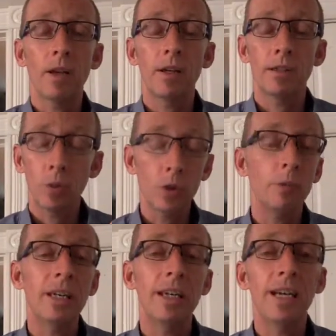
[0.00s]
social
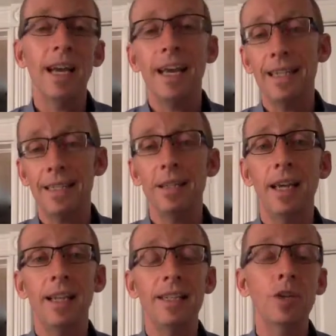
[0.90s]
media
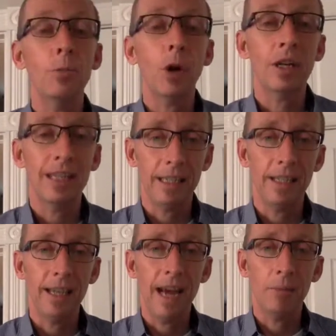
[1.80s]
and digital marketing lead
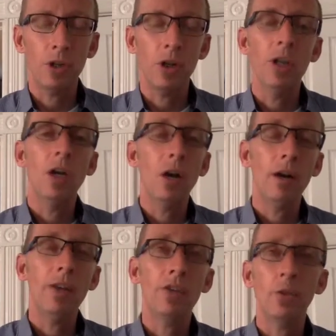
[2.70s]
capture. All
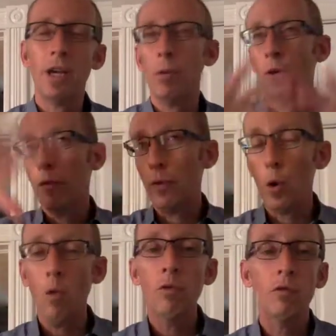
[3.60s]
right, so we kind of went over the
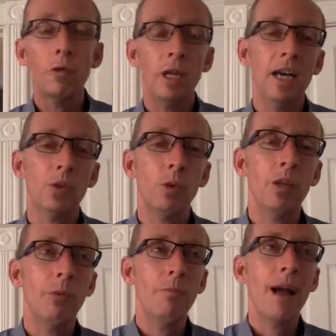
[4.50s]
overview last week.
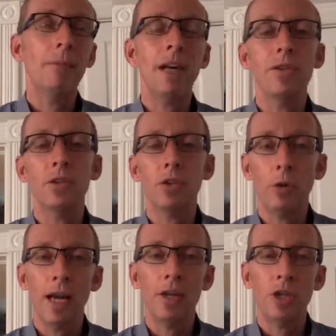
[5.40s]
We mapped out the
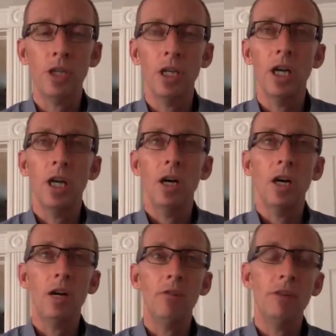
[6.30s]
strategy
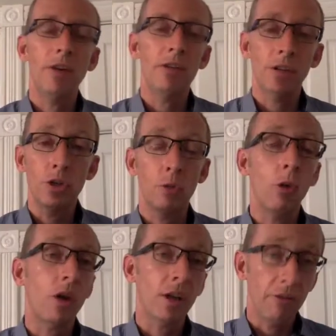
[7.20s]
of the digital
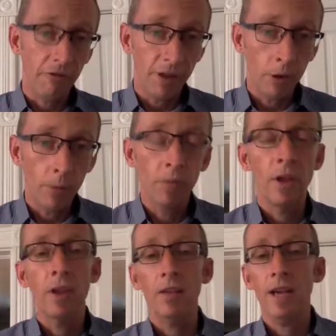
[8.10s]
marketing funnel
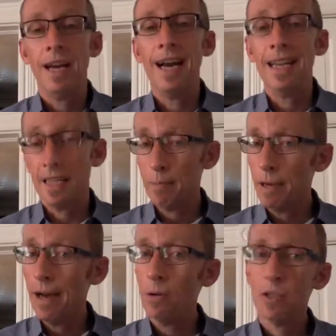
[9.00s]
that I
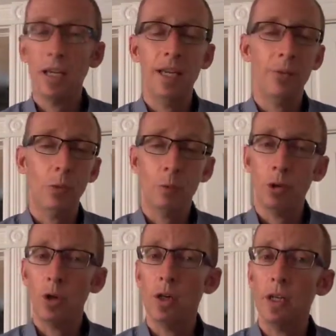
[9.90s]
espouse and wrote a
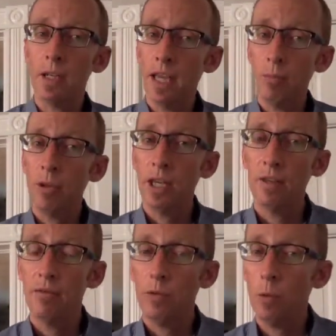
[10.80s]
book on, Game Plan
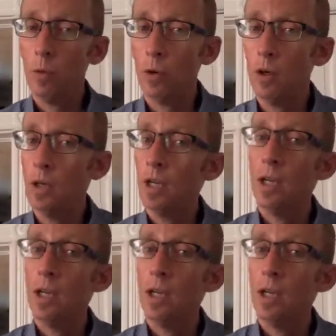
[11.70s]
for